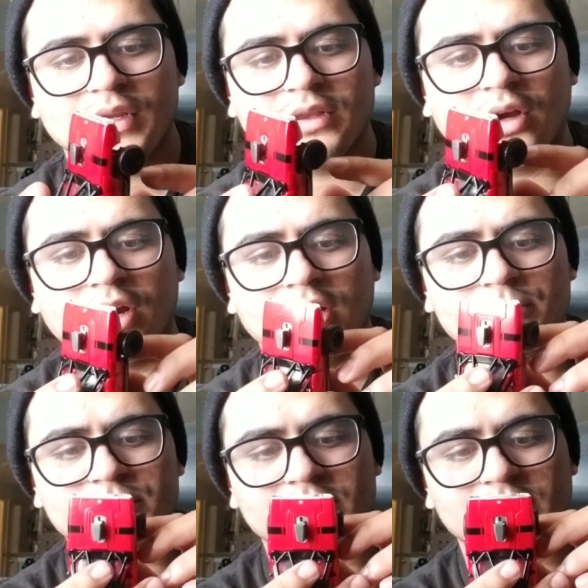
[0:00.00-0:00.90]
the
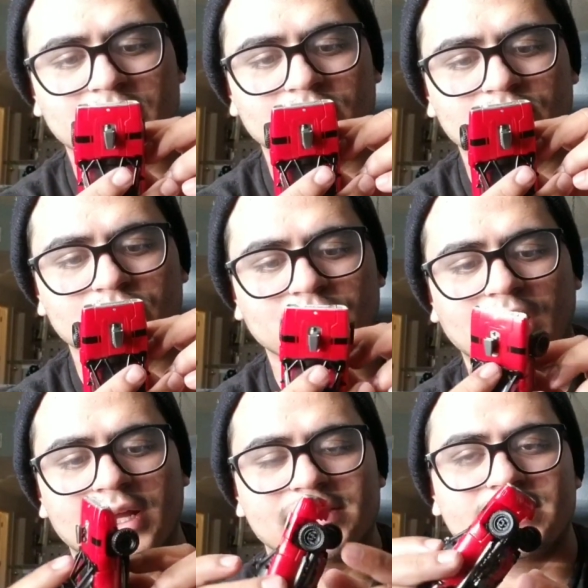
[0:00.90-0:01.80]
arms here do
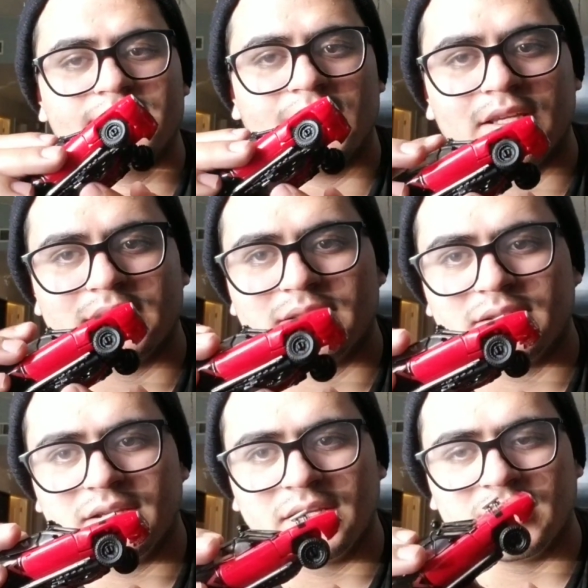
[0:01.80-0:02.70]
not stay
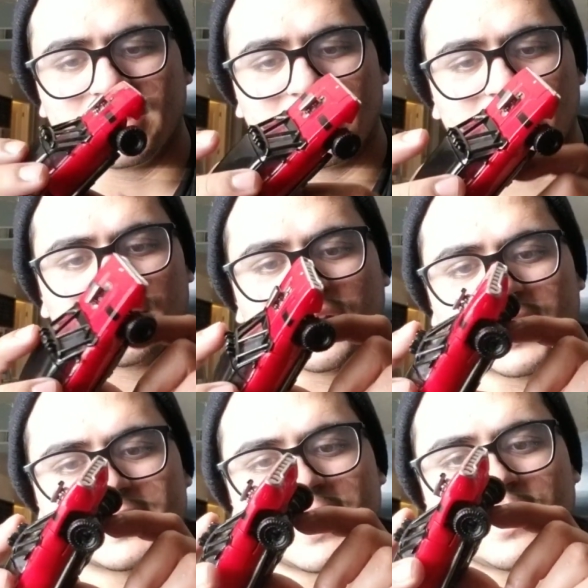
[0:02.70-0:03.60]
in; they're
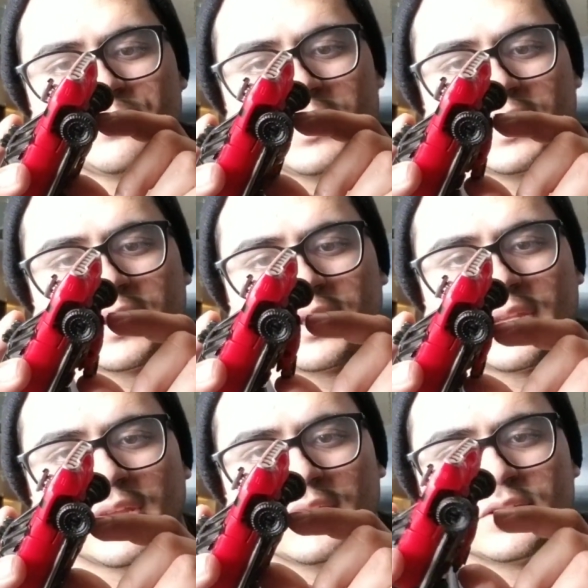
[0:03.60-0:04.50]
not tabbed in, and
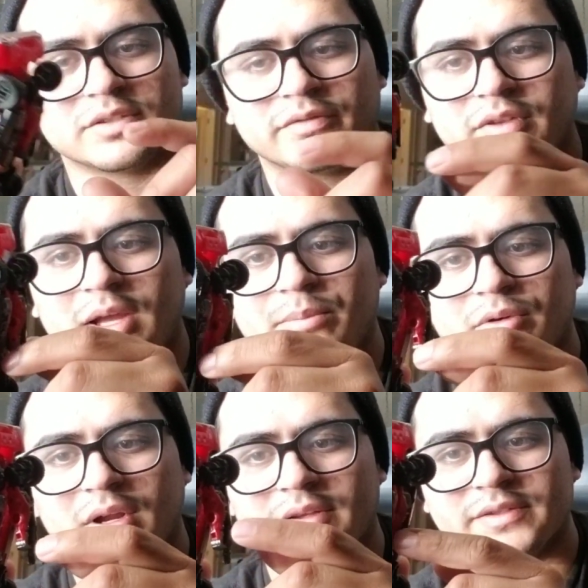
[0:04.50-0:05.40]
they just flop
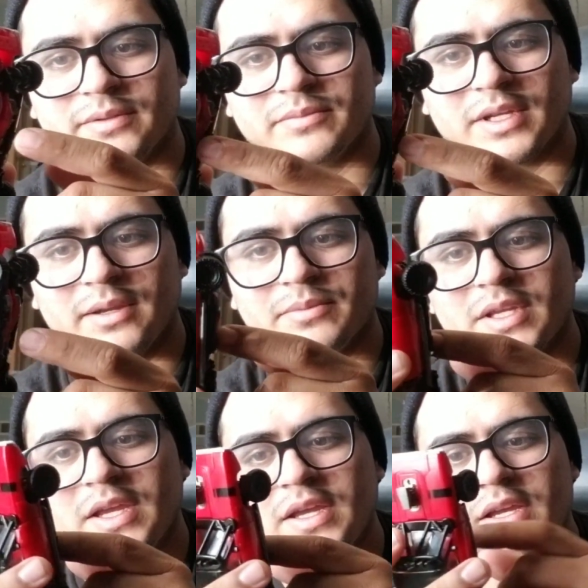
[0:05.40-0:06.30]
around sometimes.
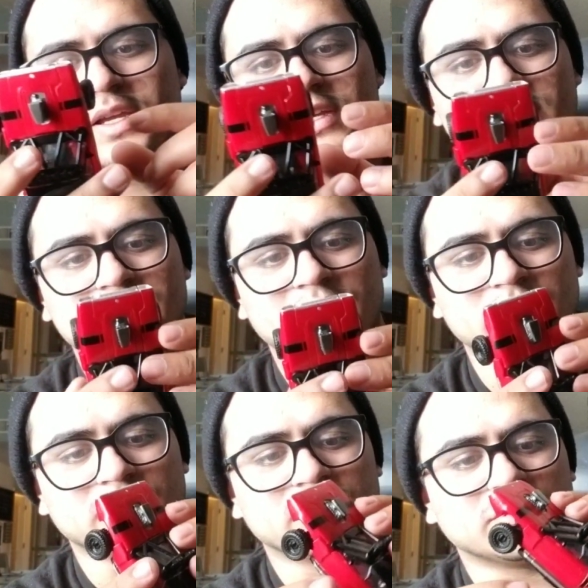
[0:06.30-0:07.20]

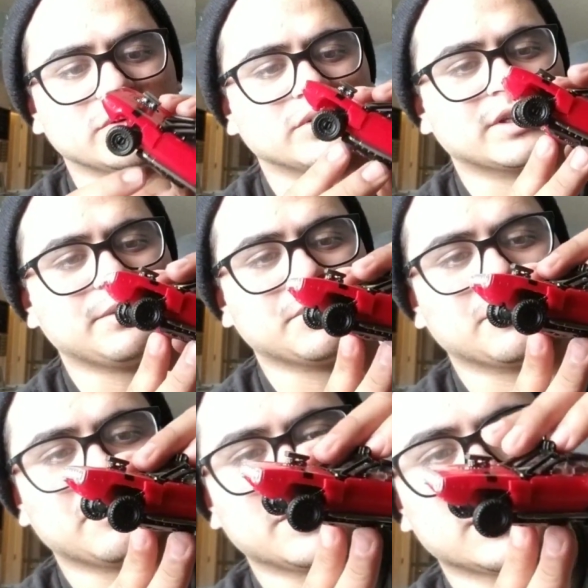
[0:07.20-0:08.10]
So keeping
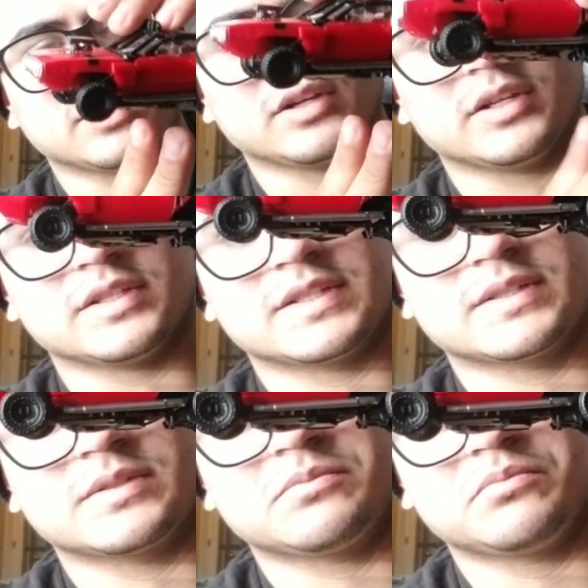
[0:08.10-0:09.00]
them in there
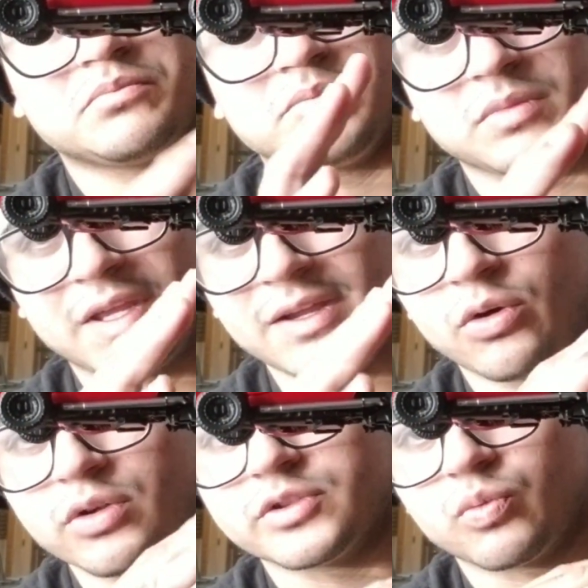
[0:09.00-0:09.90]
is it
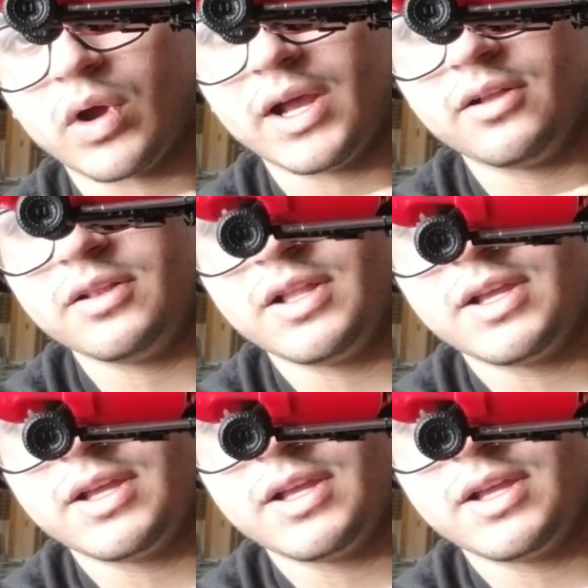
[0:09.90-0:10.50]
holds well,